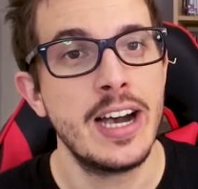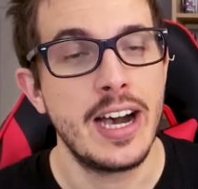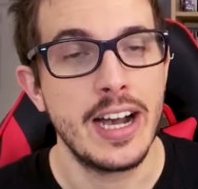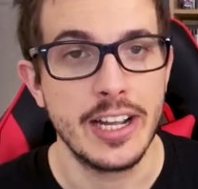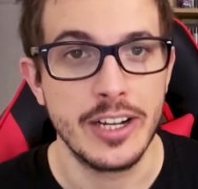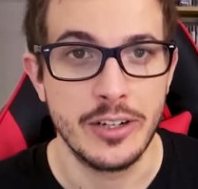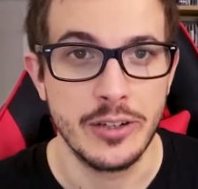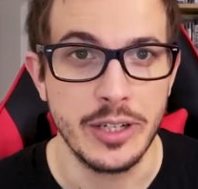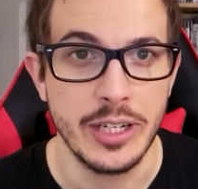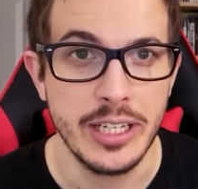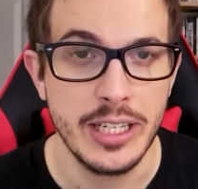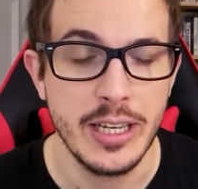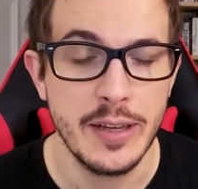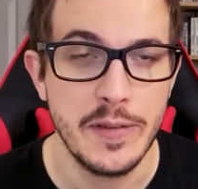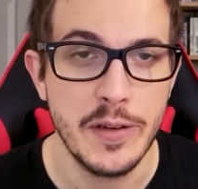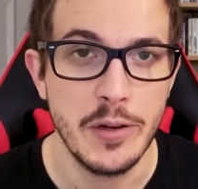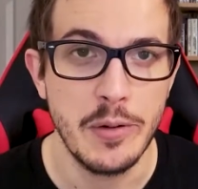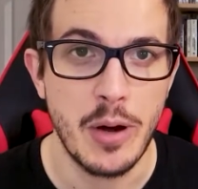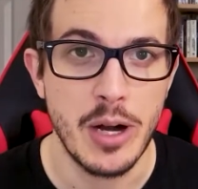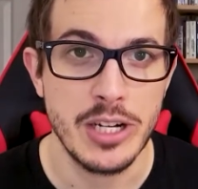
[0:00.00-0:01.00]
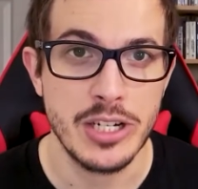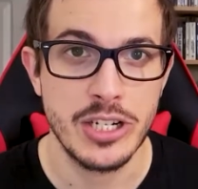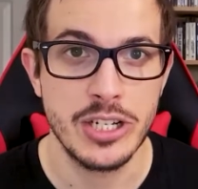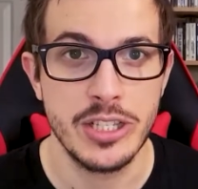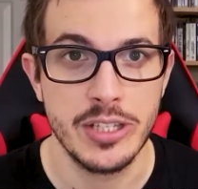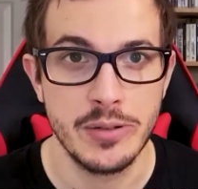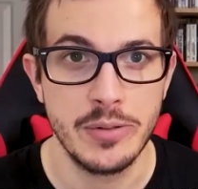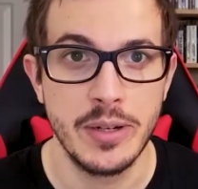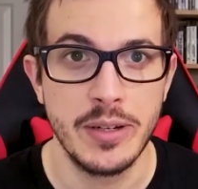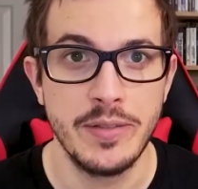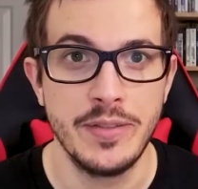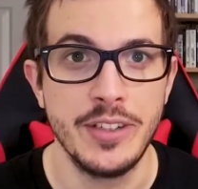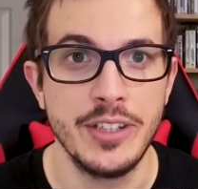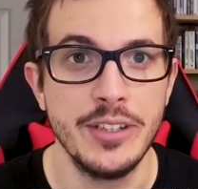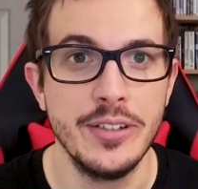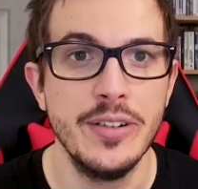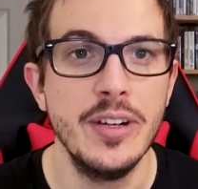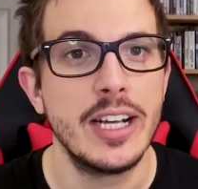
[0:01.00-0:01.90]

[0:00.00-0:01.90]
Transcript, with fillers: I agree. If you watch the review,